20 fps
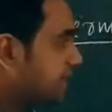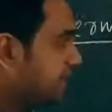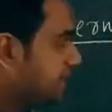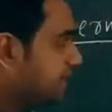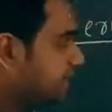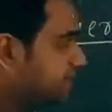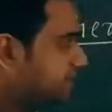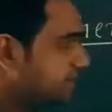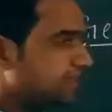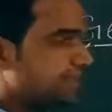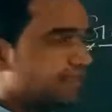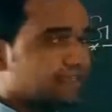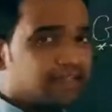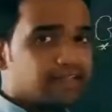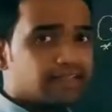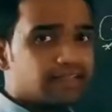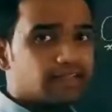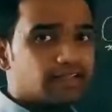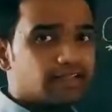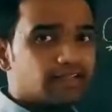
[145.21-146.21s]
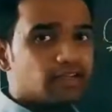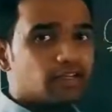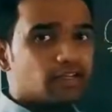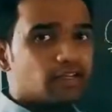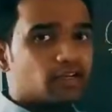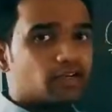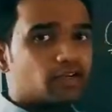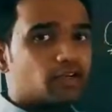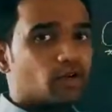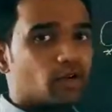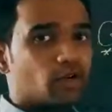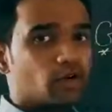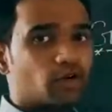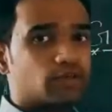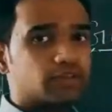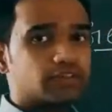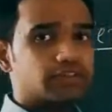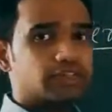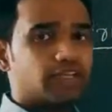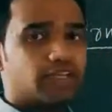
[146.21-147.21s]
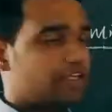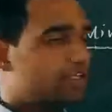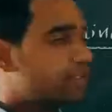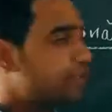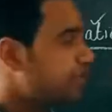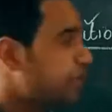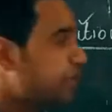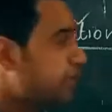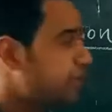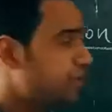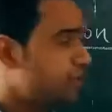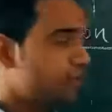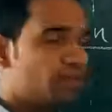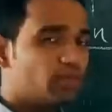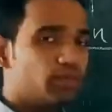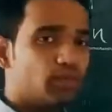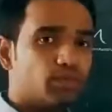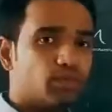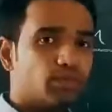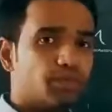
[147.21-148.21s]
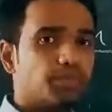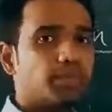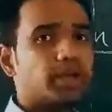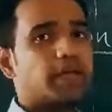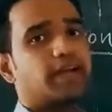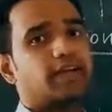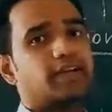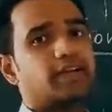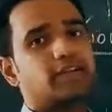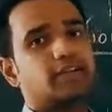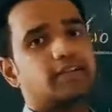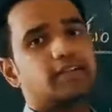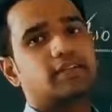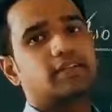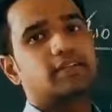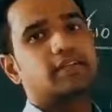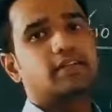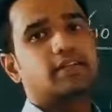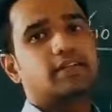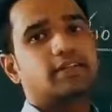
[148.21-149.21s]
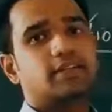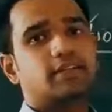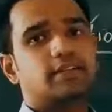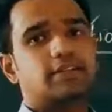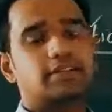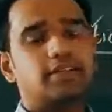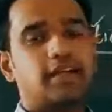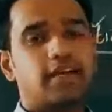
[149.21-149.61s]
a seed grows into a new plant.